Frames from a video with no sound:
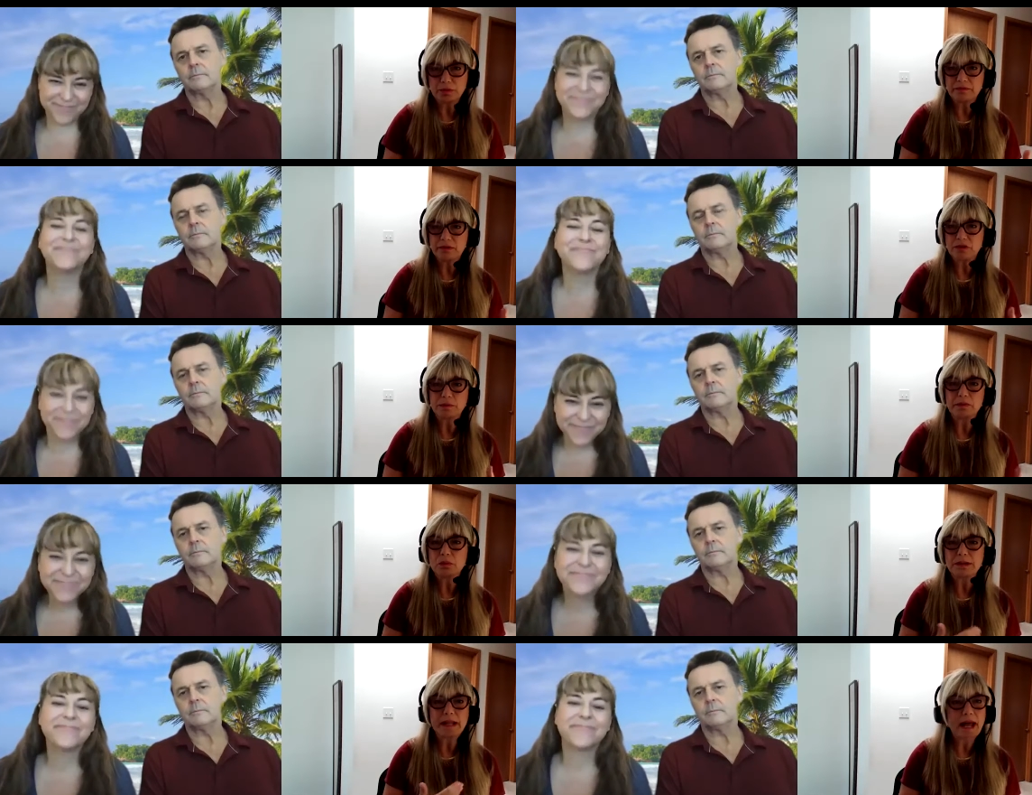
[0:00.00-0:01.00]
Speaker 1: prove it to me.
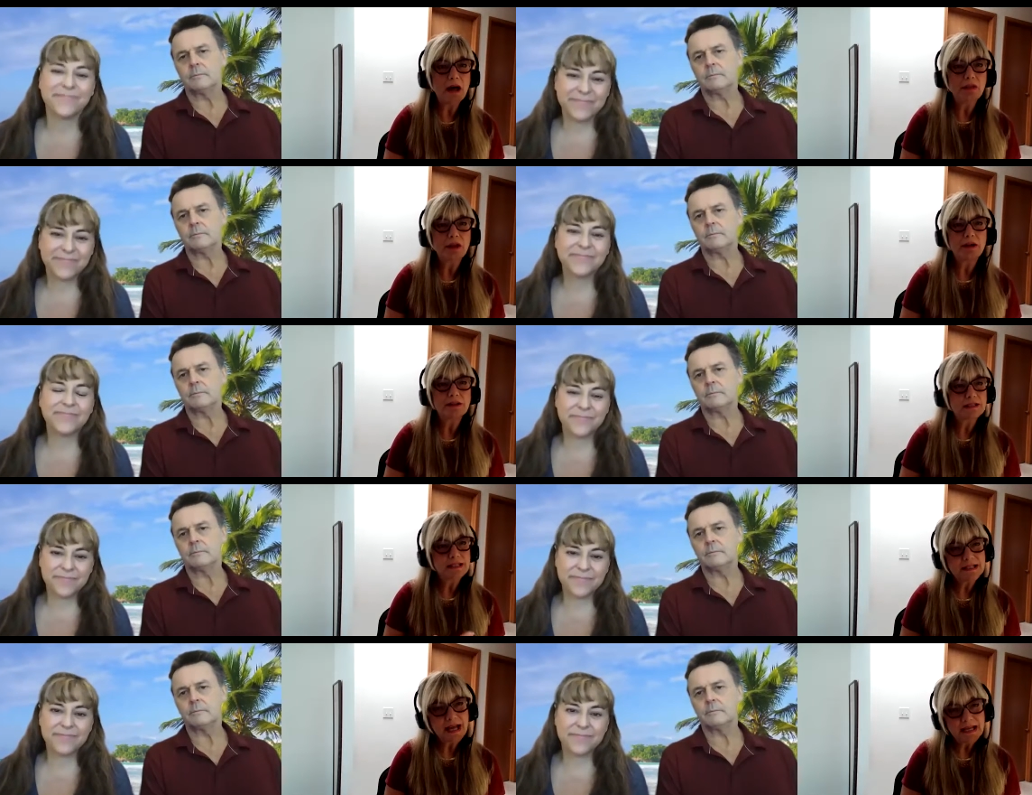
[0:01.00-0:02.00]
Well, now they're,
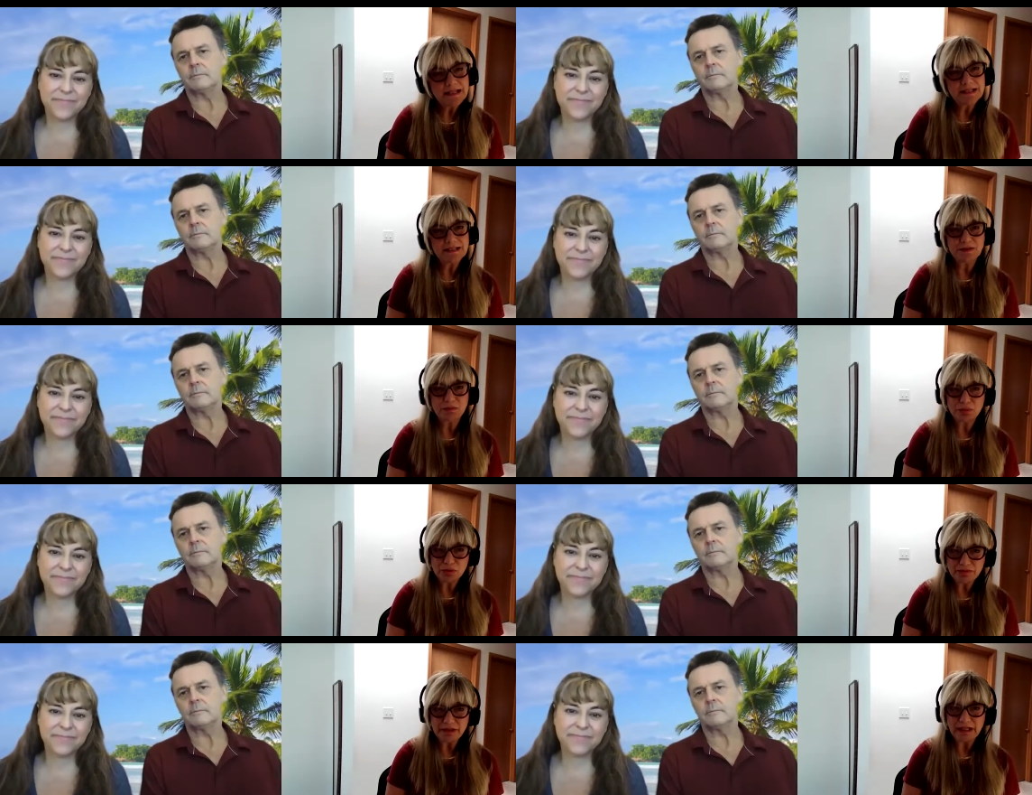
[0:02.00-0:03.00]
the scientists are
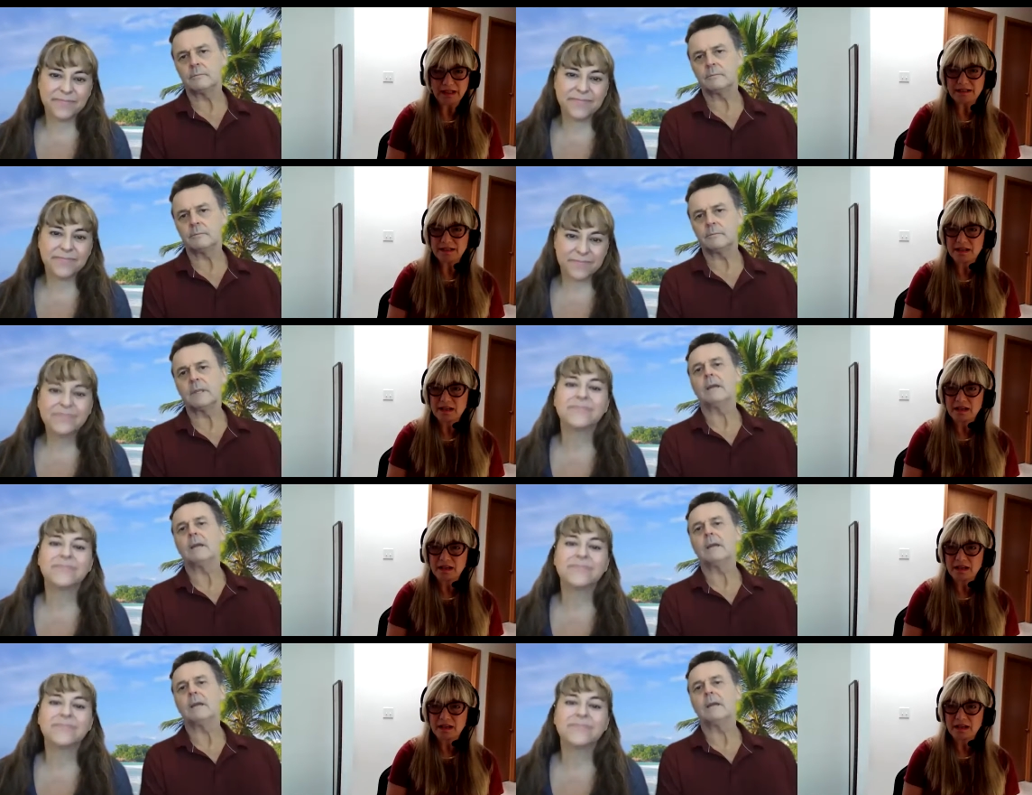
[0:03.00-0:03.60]
proving it.